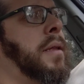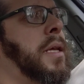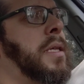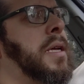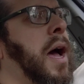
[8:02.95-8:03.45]

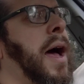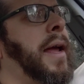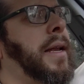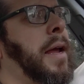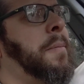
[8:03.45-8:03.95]
this
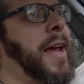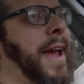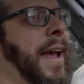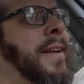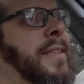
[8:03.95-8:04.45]
guy named
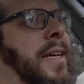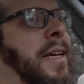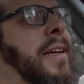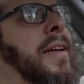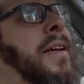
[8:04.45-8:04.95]
Anti